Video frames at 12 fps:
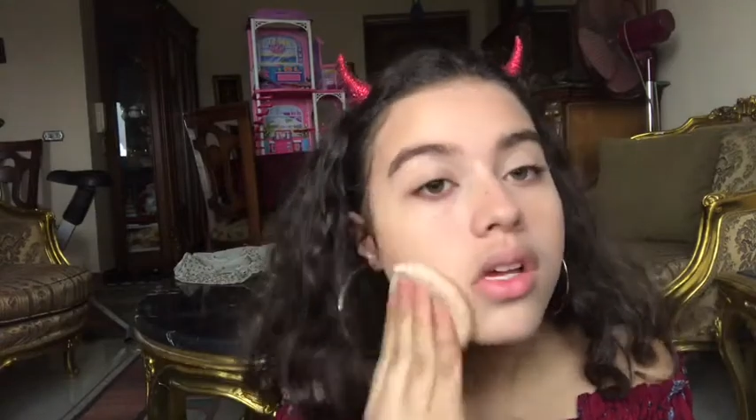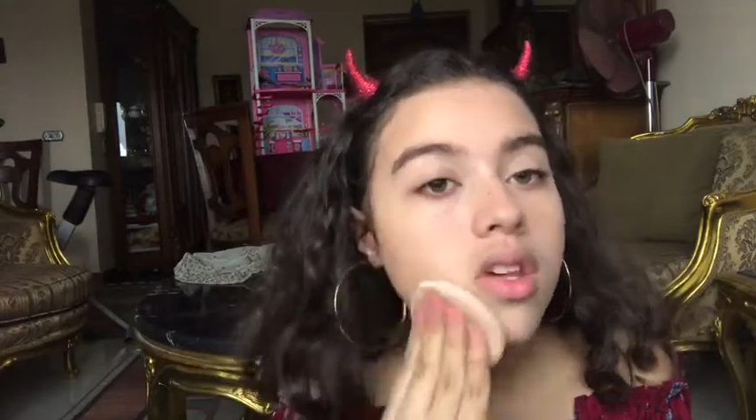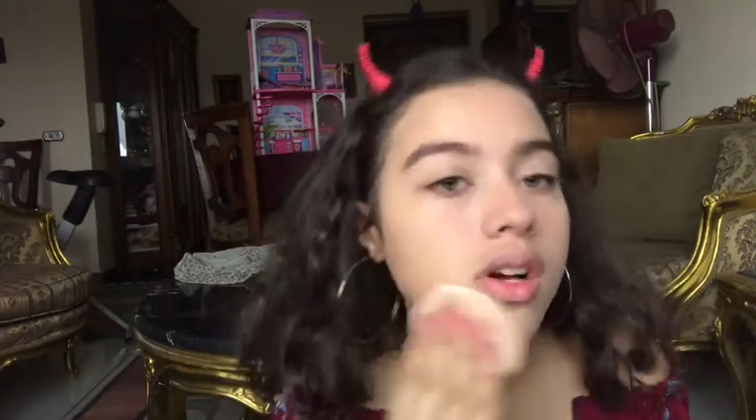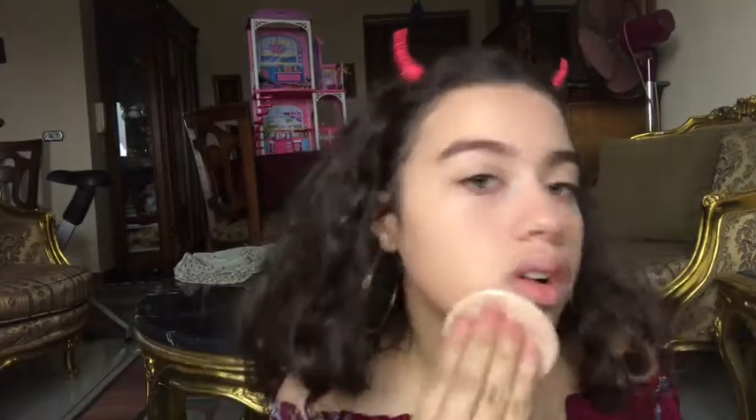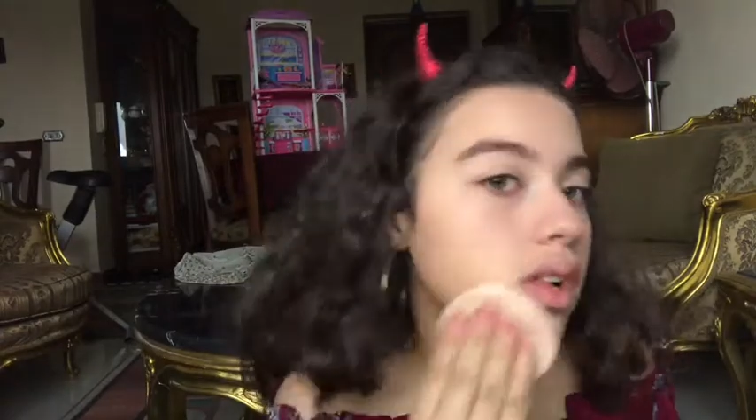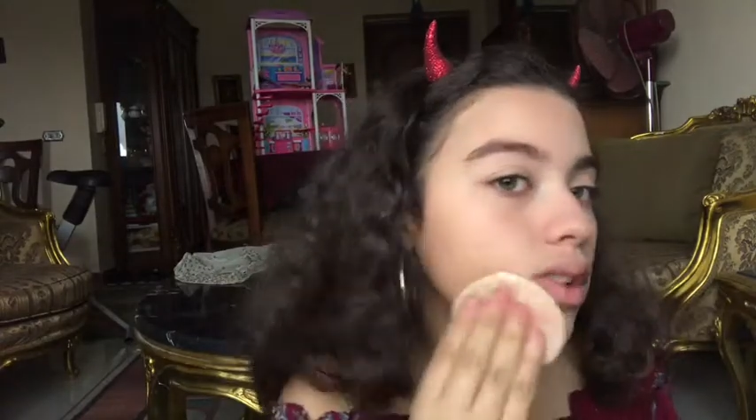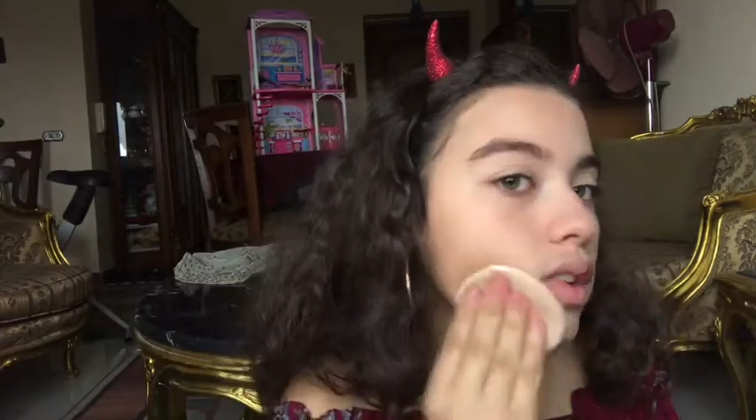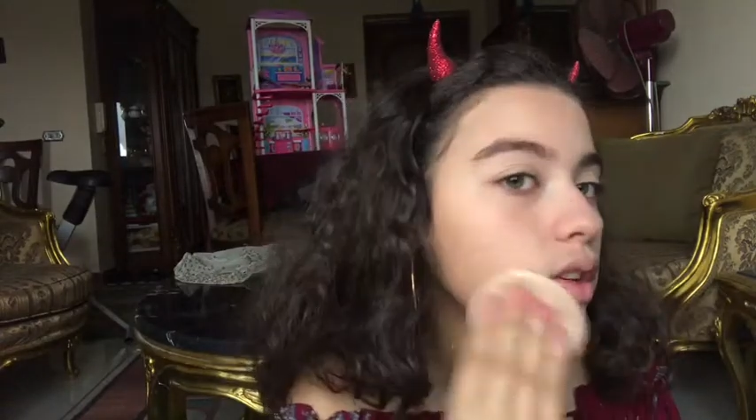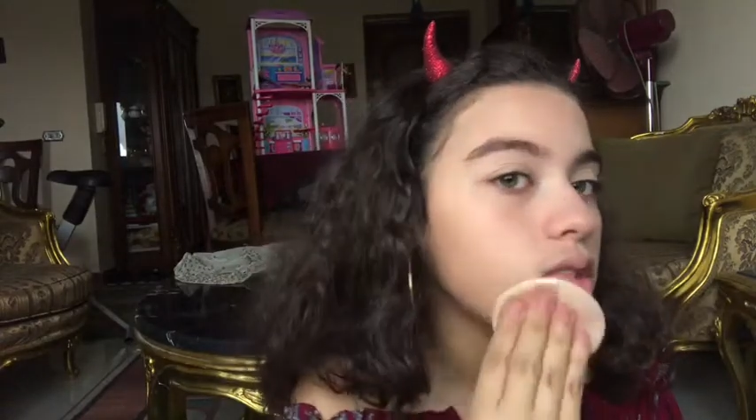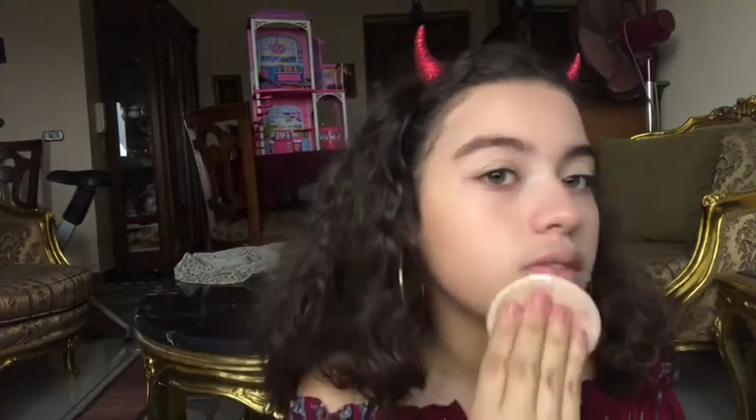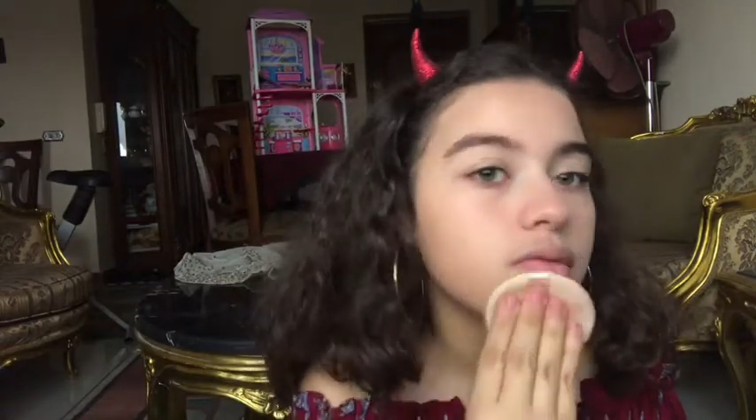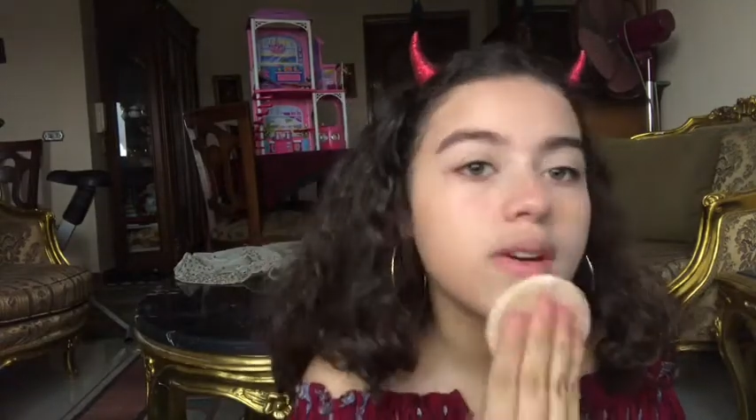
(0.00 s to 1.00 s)
Y'all
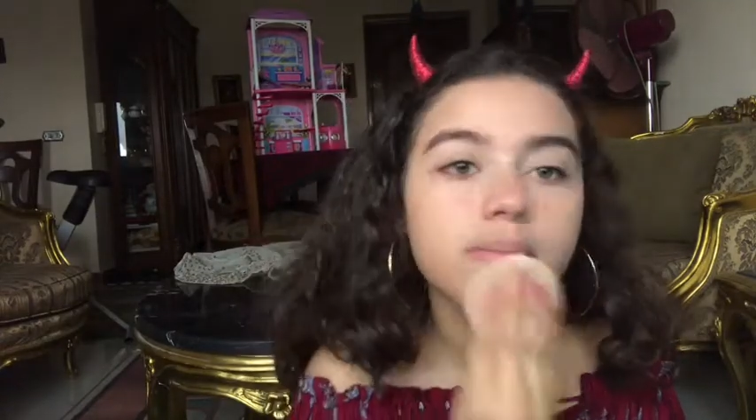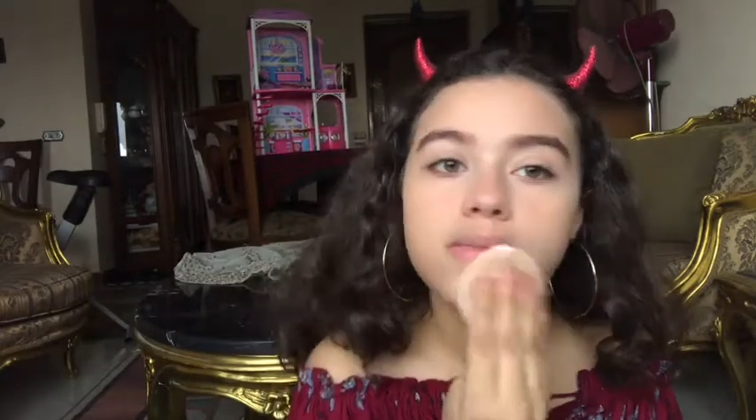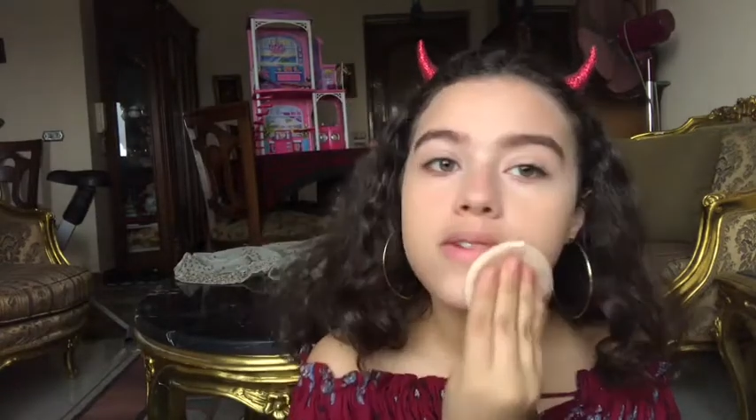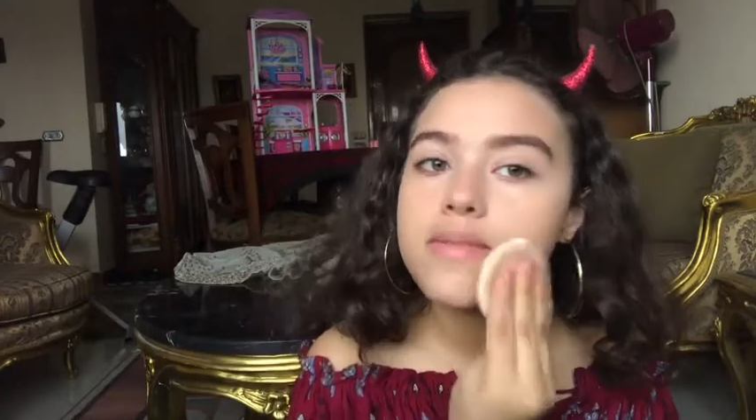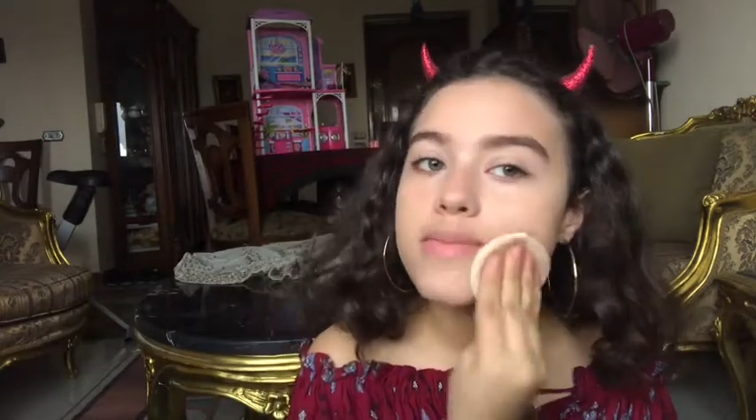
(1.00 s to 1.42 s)
learn from my